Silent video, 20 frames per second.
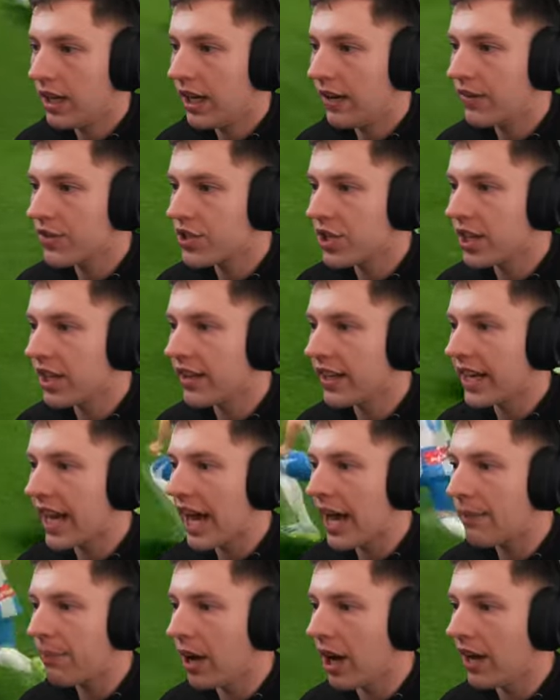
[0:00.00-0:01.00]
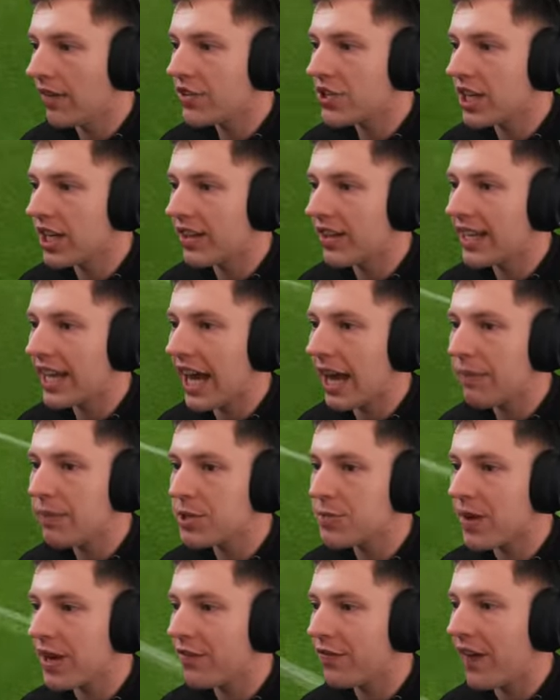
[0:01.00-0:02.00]
Iversen in the gap. Iversen in the gap.
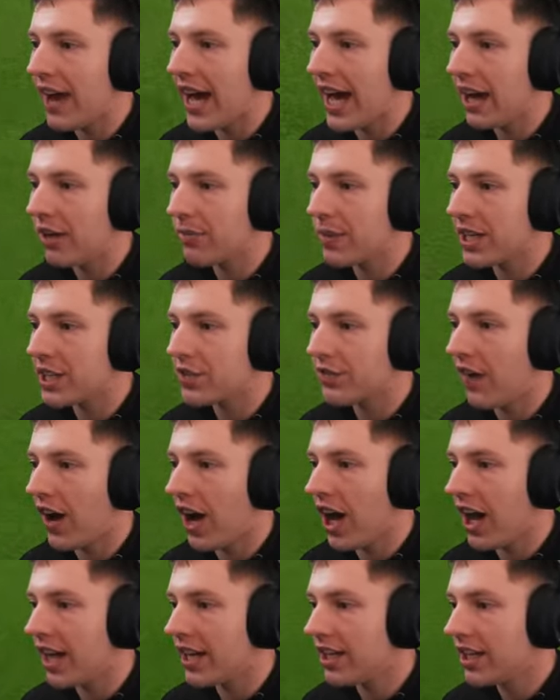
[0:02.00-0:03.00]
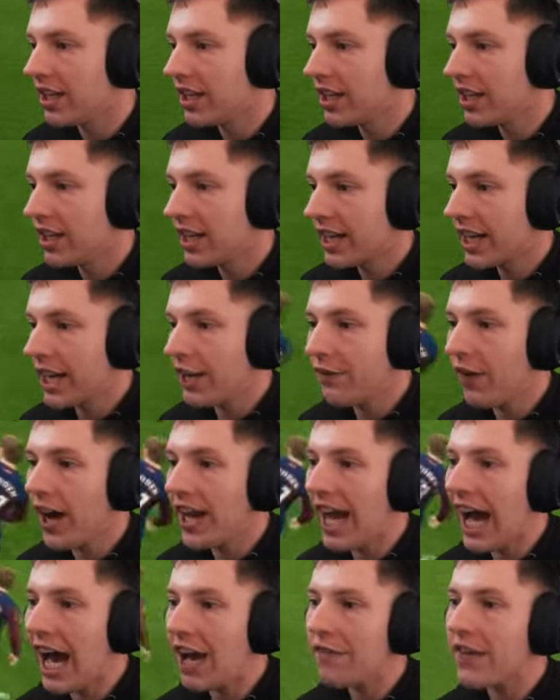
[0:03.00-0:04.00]
He's been fouled, but it's fine. Can he
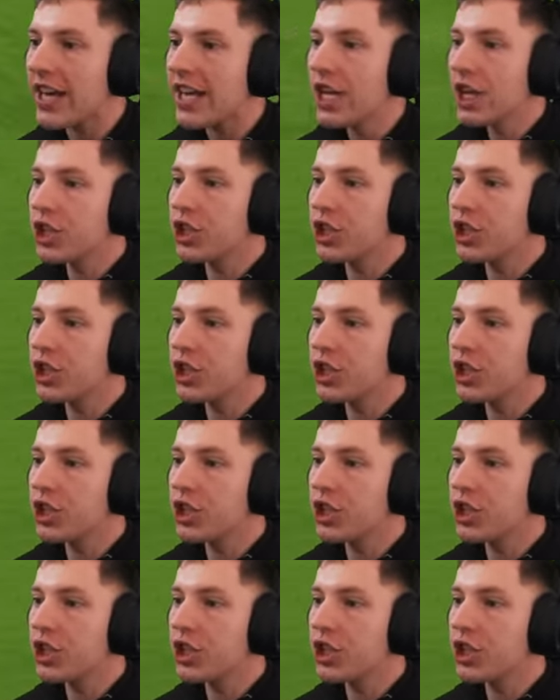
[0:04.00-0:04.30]
find Harvey?